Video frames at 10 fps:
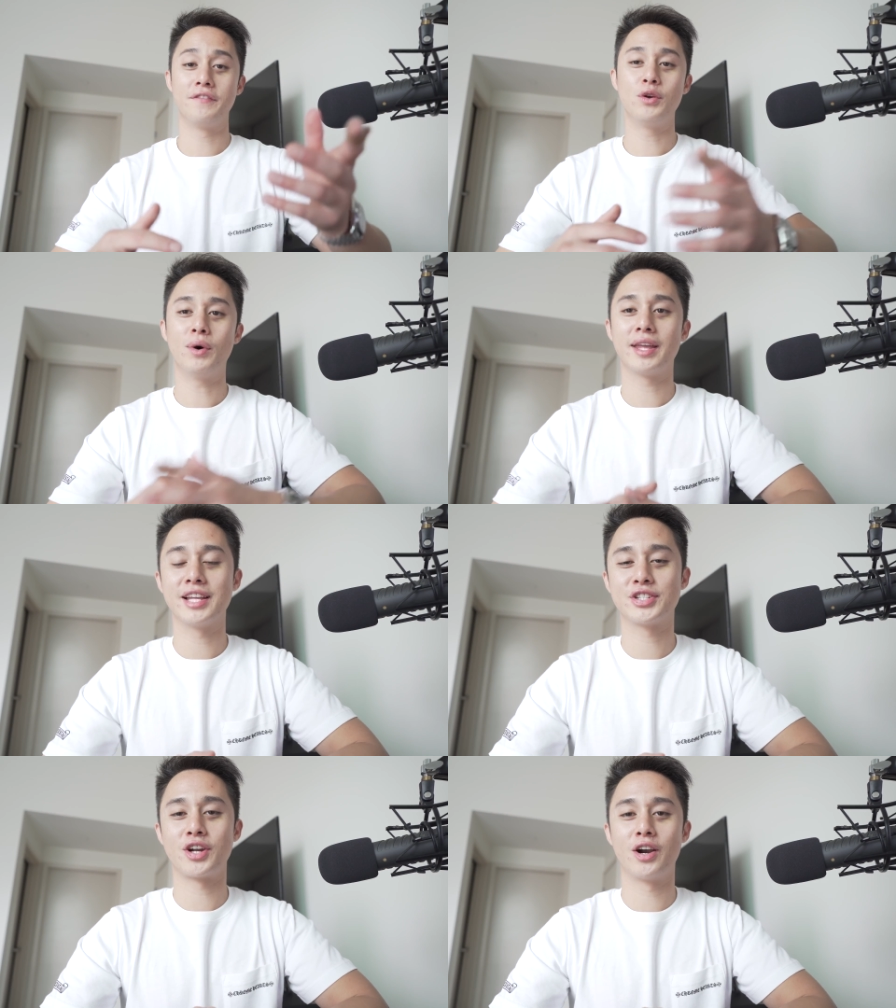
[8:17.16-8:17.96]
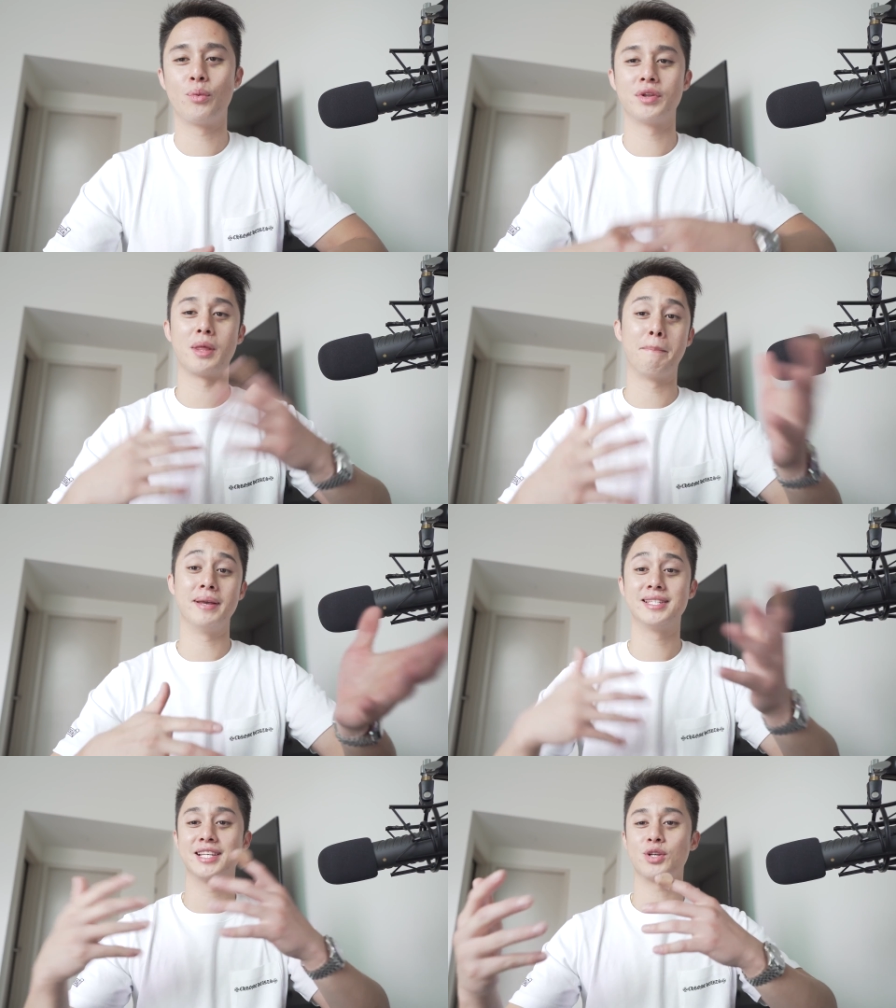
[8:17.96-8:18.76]
if you want to get started with the
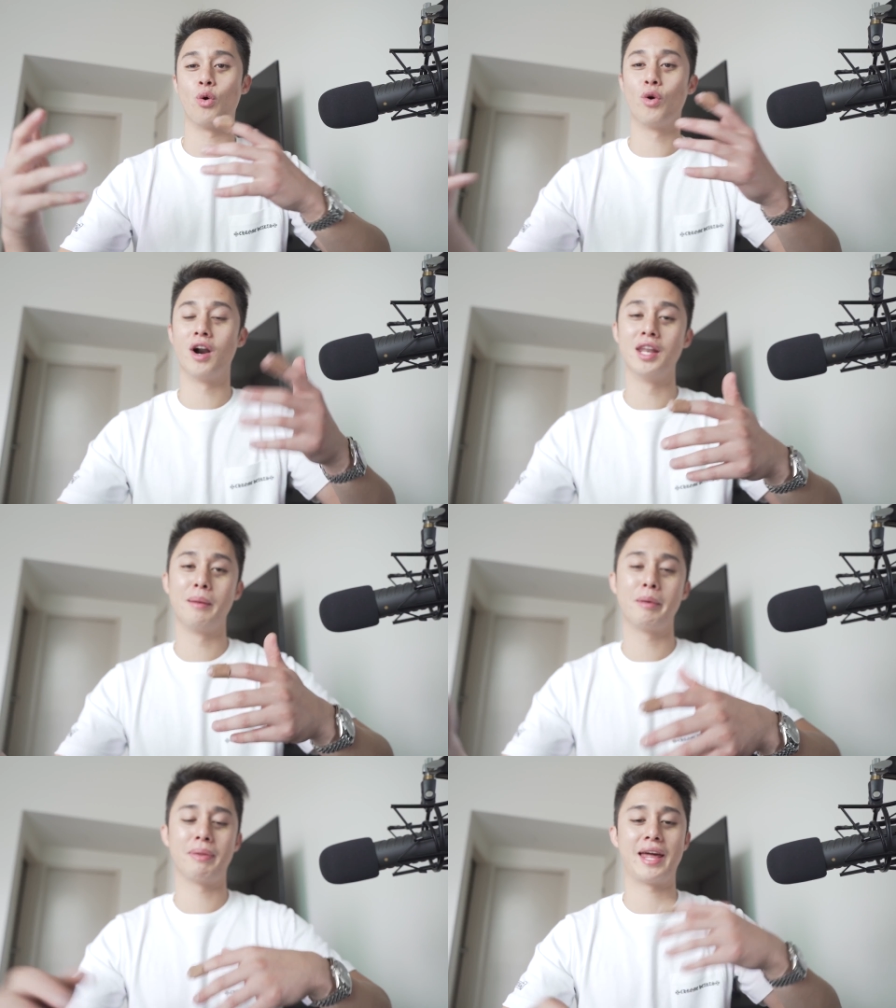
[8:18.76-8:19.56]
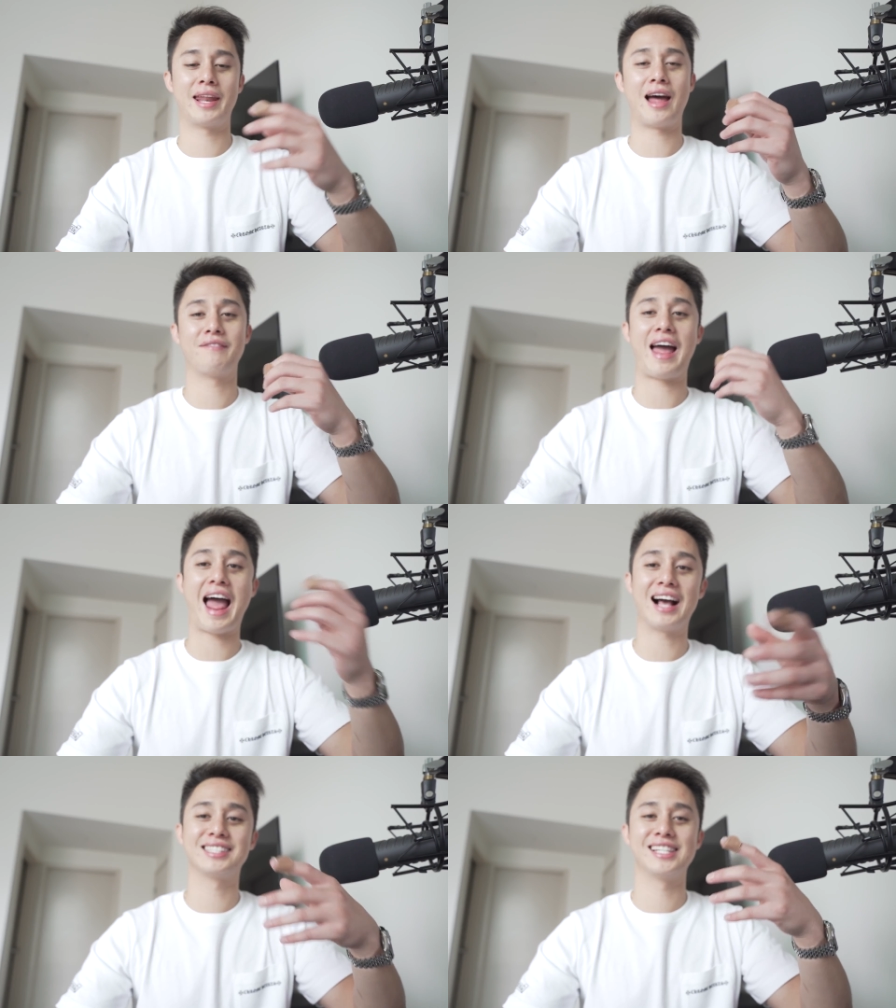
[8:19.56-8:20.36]
business or 4 unlimited plan and have
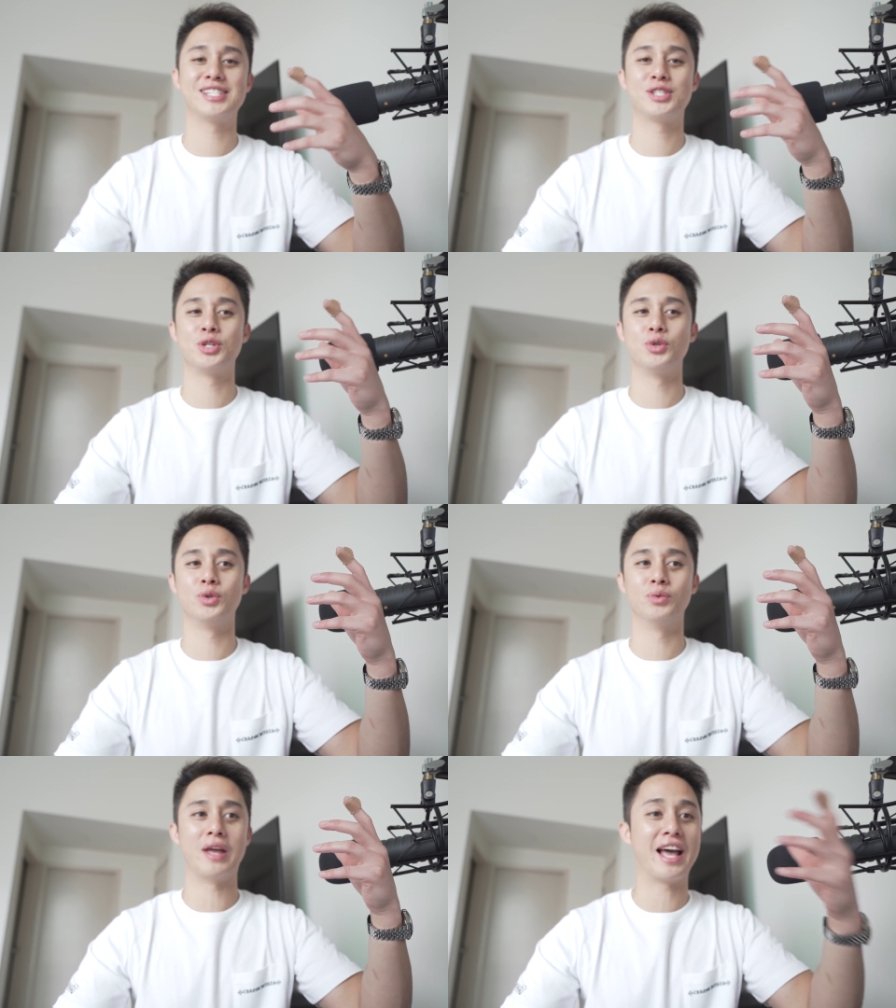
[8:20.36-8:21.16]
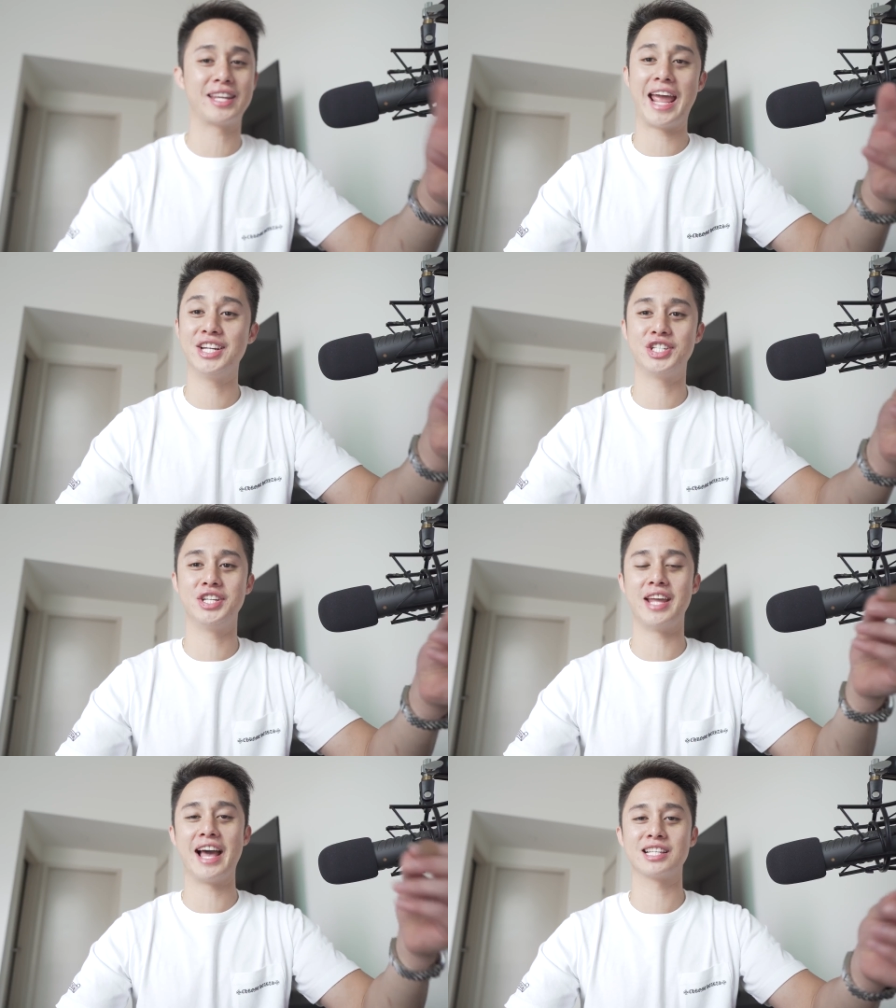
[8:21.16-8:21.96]
access to
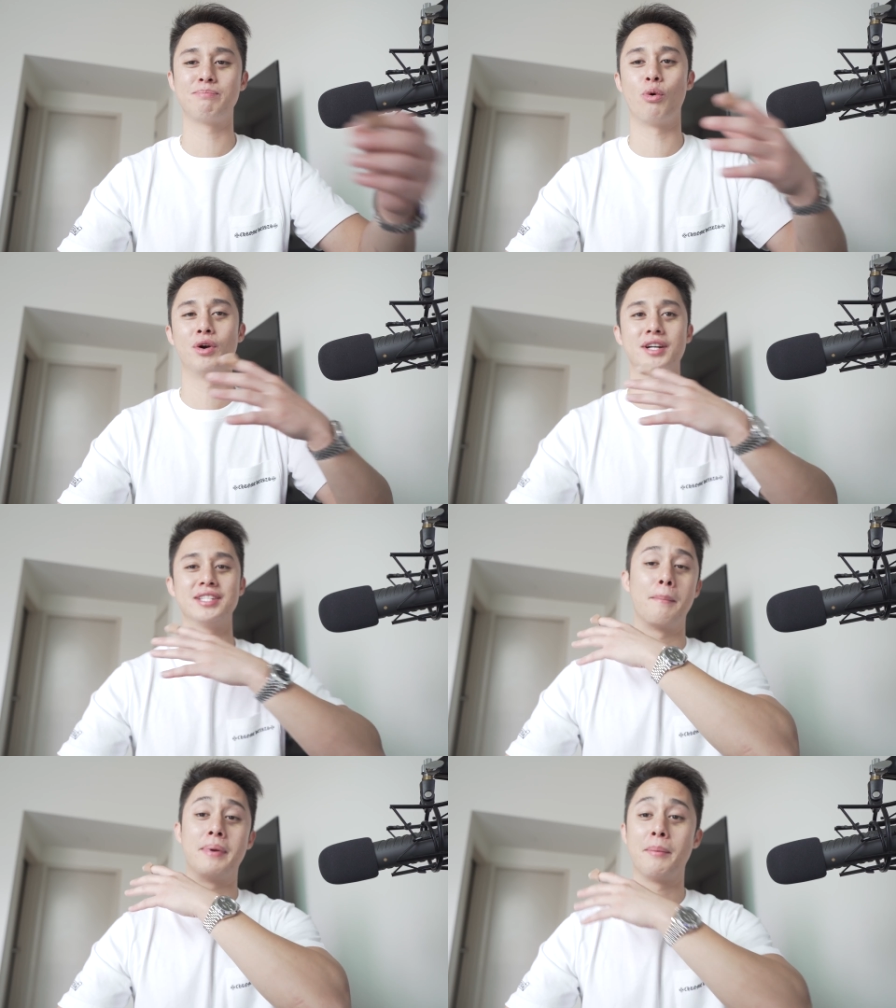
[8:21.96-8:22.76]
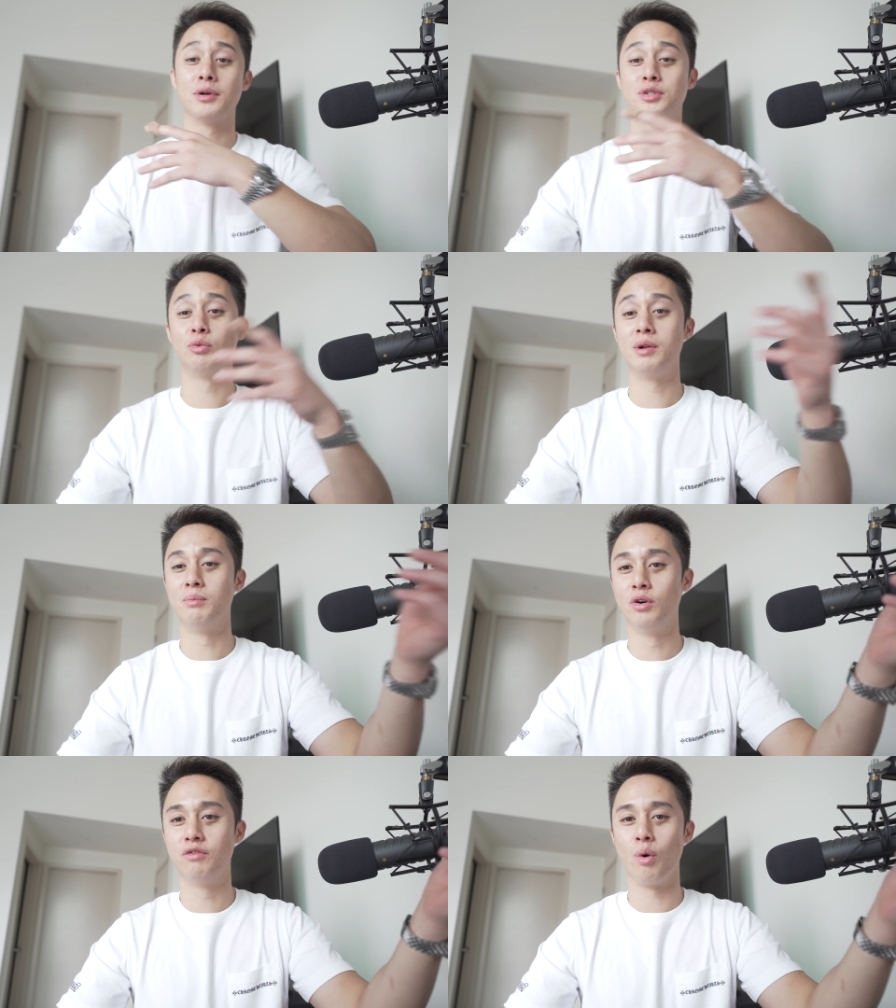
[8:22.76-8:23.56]
HD exports, be able to
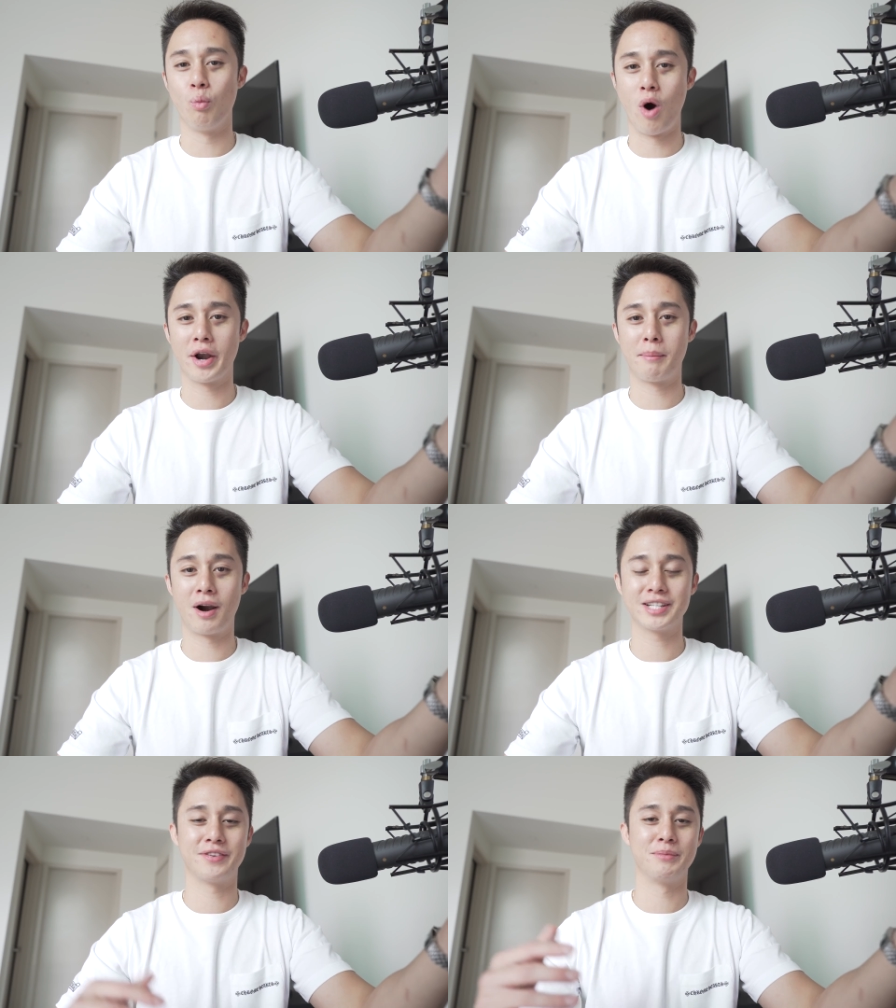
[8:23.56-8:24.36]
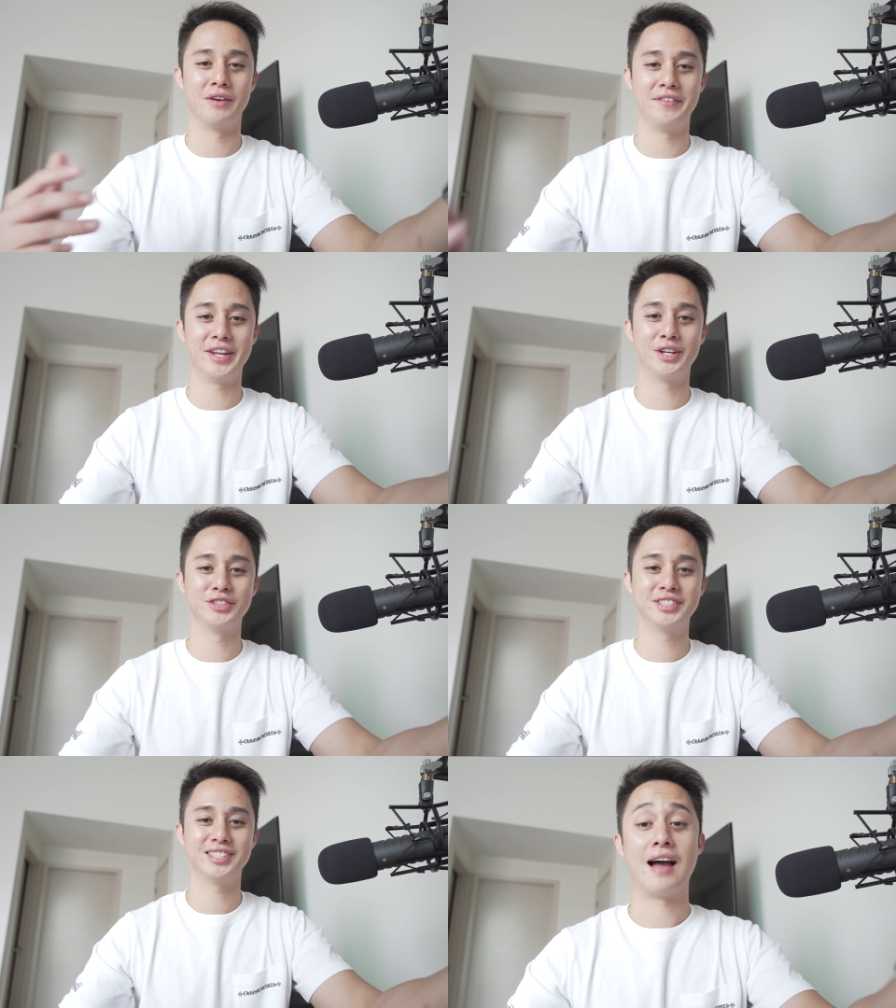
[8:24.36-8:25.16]
remove watermarks from your
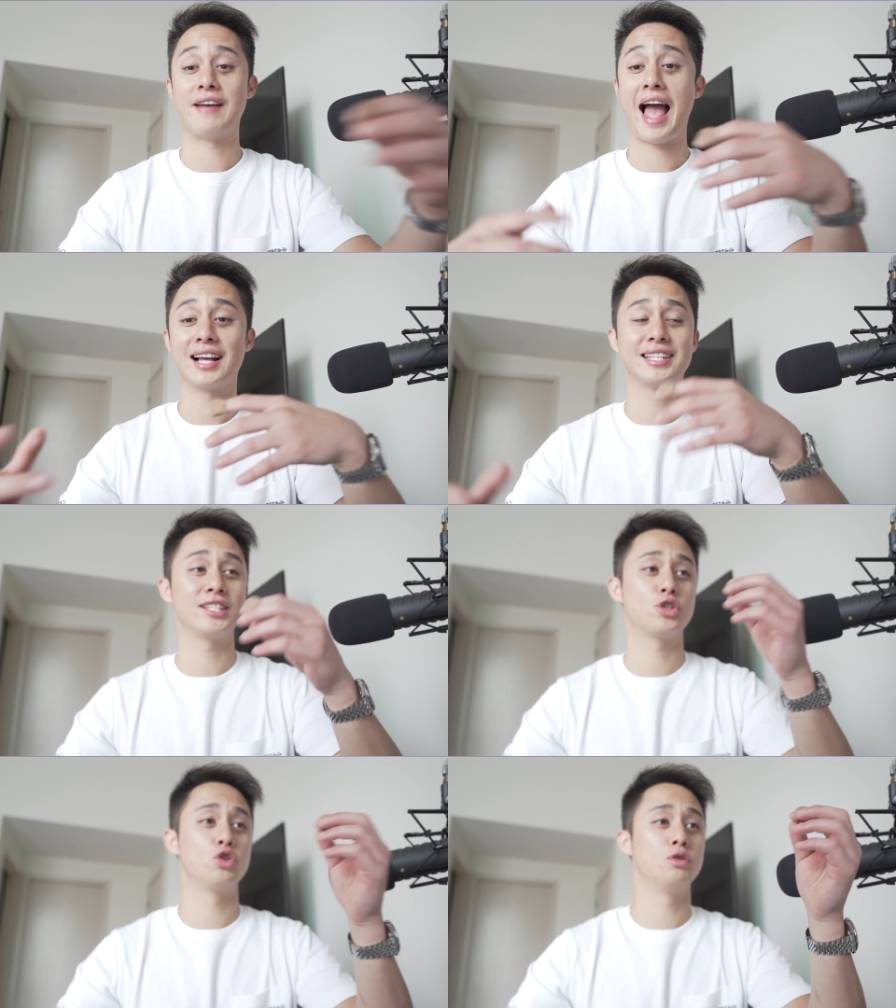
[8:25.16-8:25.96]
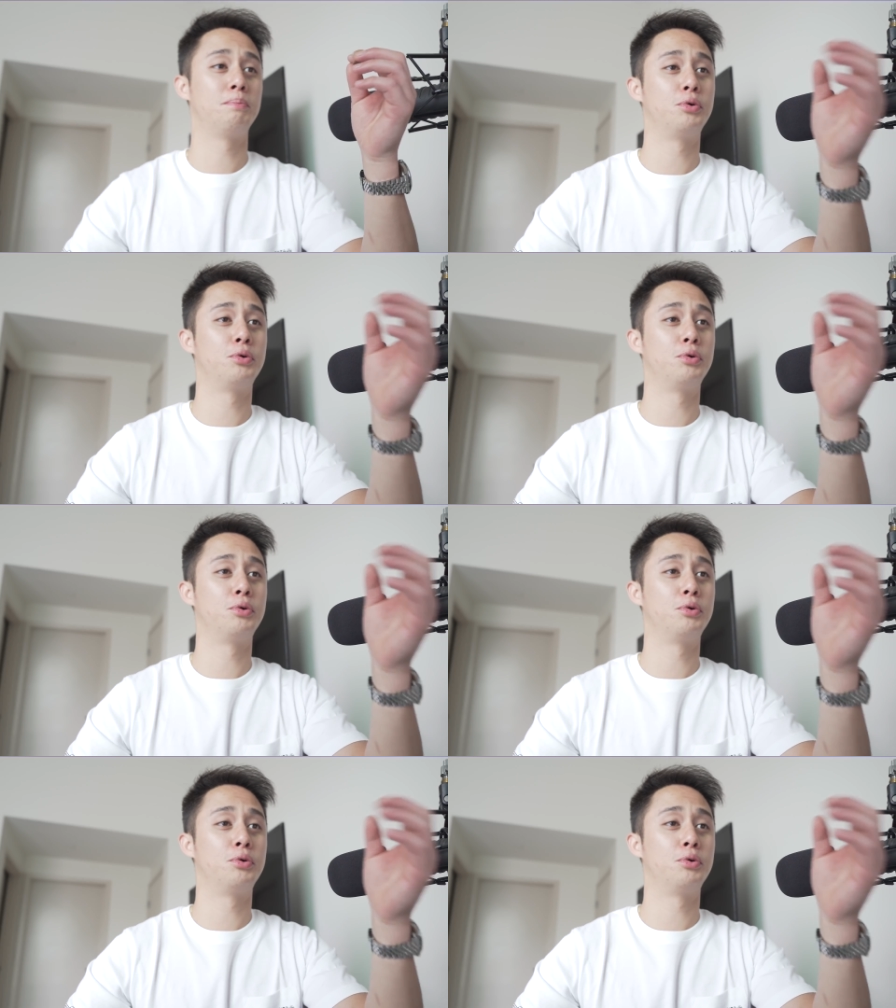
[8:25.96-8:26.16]
videos, have access to